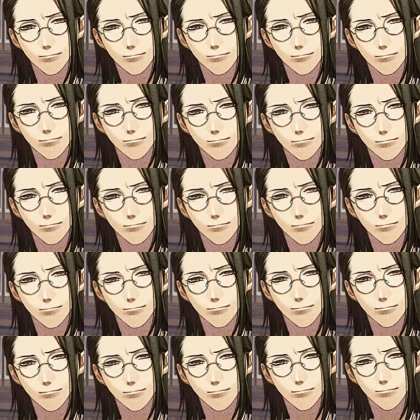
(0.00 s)

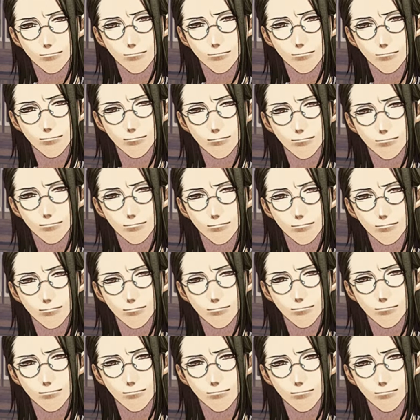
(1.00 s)

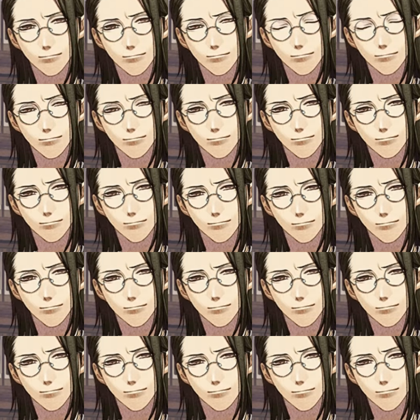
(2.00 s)
No one is speaking in this clip.